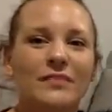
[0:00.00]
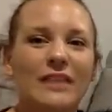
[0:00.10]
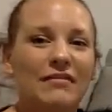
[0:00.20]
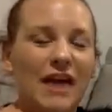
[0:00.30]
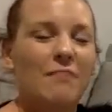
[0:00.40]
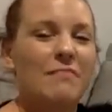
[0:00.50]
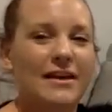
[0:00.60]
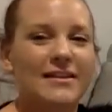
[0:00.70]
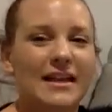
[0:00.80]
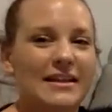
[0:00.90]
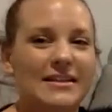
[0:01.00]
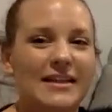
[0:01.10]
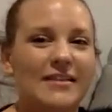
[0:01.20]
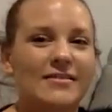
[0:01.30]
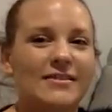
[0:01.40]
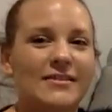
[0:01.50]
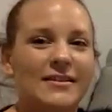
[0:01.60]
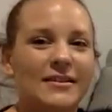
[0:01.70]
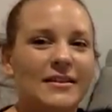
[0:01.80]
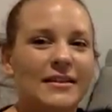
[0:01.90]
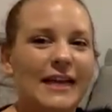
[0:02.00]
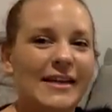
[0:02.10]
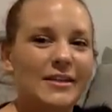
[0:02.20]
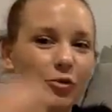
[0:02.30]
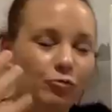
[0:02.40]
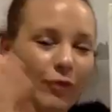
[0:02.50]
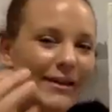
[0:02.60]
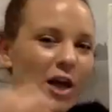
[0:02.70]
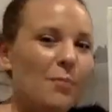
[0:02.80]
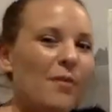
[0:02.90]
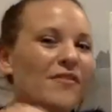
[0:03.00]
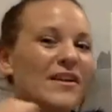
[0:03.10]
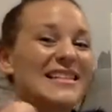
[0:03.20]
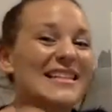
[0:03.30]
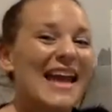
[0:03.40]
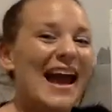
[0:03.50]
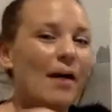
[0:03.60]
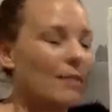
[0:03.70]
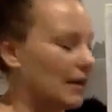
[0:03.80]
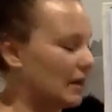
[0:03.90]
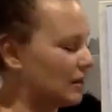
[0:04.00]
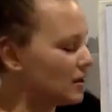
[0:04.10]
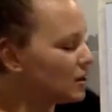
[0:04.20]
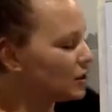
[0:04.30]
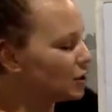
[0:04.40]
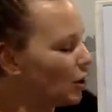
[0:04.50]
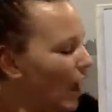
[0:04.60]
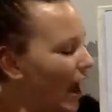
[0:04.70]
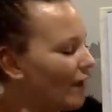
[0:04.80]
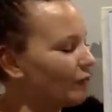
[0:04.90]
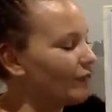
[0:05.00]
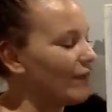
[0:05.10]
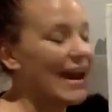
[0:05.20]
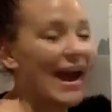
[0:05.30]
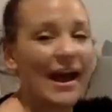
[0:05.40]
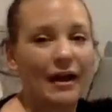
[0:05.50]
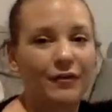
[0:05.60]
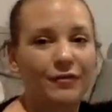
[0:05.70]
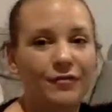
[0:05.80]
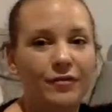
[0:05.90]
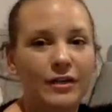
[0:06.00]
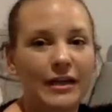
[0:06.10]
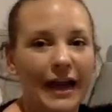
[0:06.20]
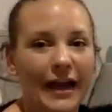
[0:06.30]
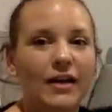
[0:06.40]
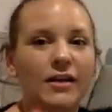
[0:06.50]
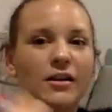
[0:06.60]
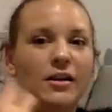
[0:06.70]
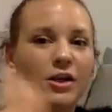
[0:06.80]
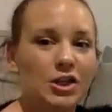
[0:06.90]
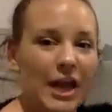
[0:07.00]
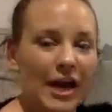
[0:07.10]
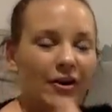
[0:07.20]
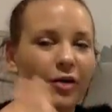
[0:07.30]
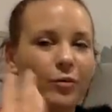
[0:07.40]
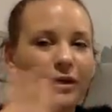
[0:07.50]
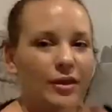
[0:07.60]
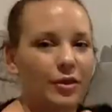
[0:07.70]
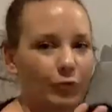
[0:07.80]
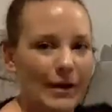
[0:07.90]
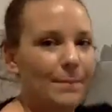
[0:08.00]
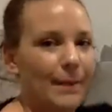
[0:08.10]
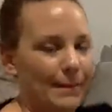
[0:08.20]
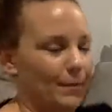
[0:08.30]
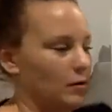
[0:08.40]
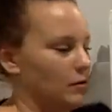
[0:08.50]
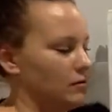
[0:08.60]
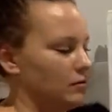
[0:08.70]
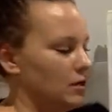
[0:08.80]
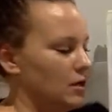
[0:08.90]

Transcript: if that makes any sense. Yeah, so retail profit is now money. So at VF, yeah, share it with 3 people.